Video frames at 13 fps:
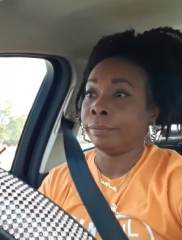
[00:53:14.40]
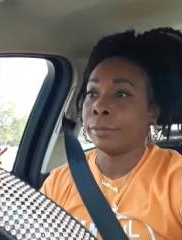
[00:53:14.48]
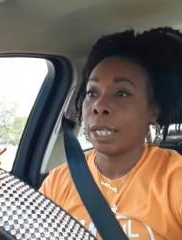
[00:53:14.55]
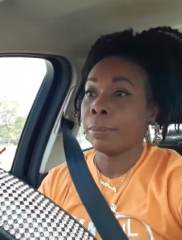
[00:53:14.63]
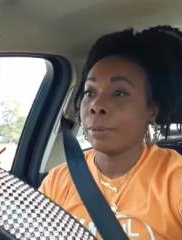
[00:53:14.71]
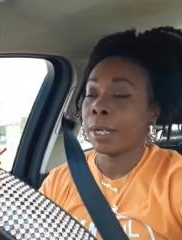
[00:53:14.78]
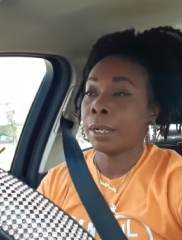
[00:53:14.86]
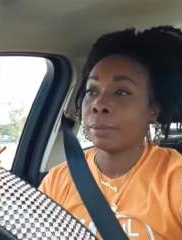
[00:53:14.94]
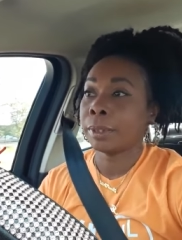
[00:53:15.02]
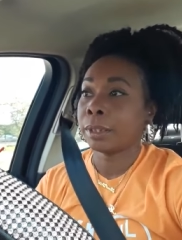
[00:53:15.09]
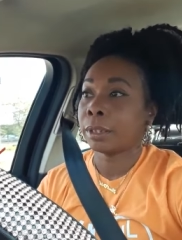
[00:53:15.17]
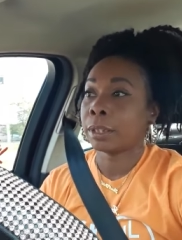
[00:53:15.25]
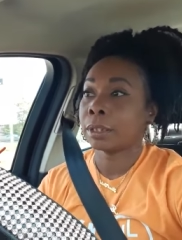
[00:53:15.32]
I
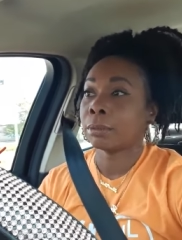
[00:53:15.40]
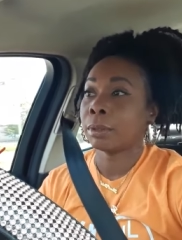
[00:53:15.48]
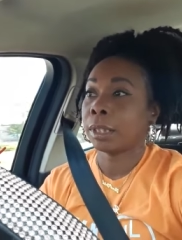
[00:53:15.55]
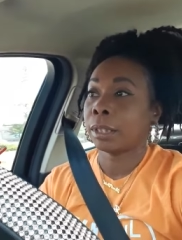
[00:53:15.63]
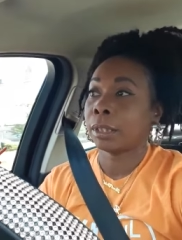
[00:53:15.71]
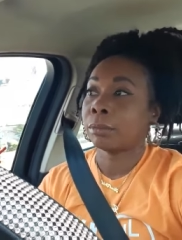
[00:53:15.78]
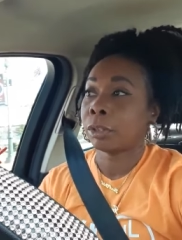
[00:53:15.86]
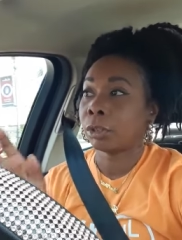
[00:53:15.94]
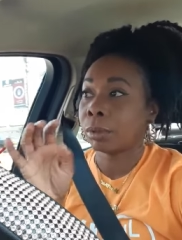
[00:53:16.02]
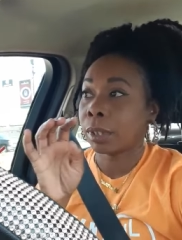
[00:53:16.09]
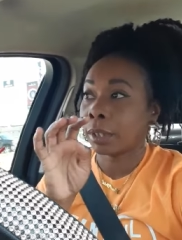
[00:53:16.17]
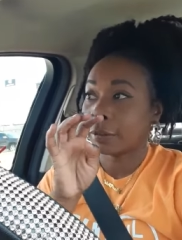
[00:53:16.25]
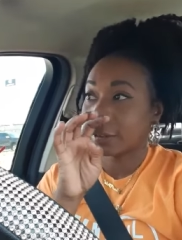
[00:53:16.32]
probably just will let them do
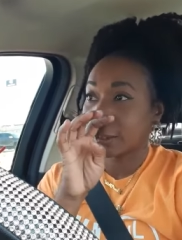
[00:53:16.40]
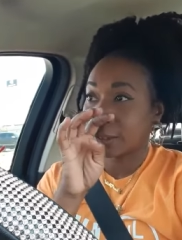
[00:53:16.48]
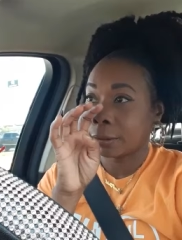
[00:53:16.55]
whatever.